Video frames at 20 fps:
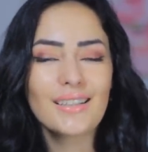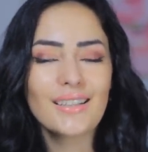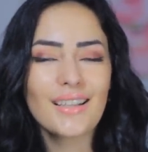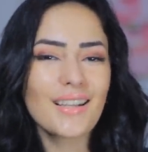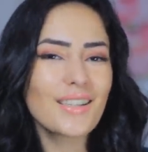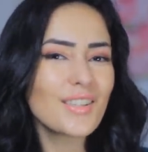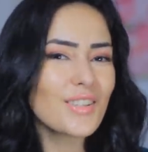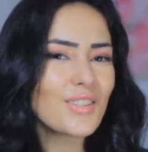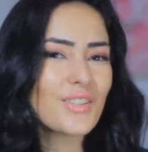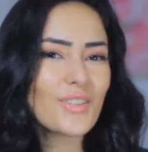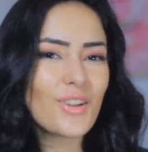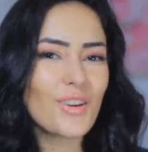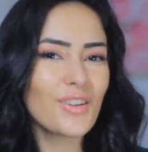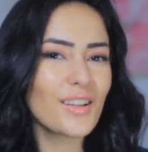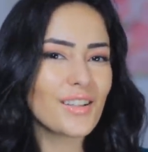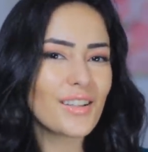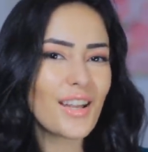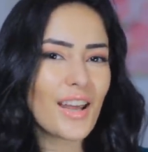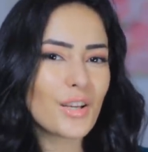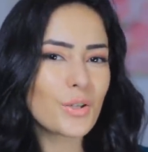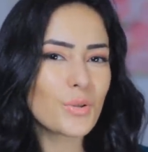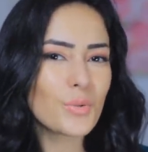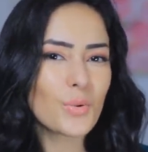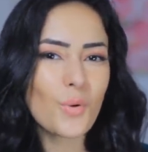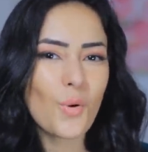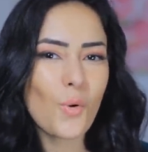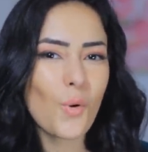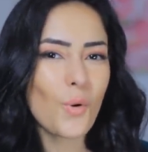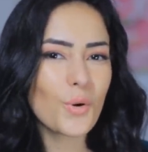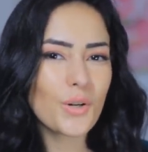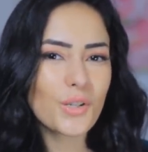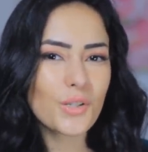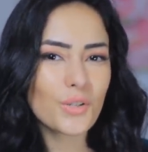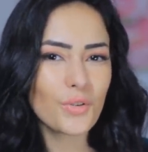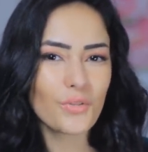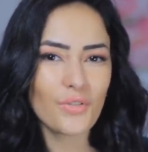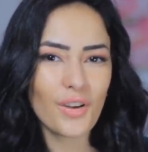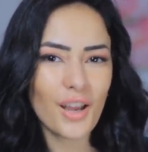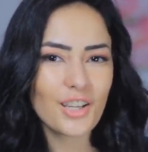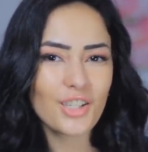that's not an actual course
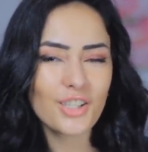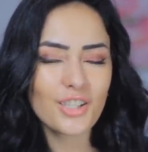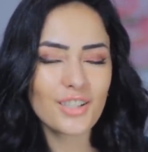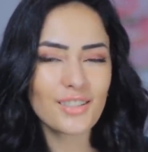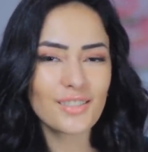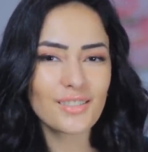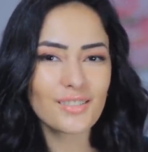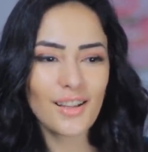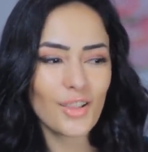of action.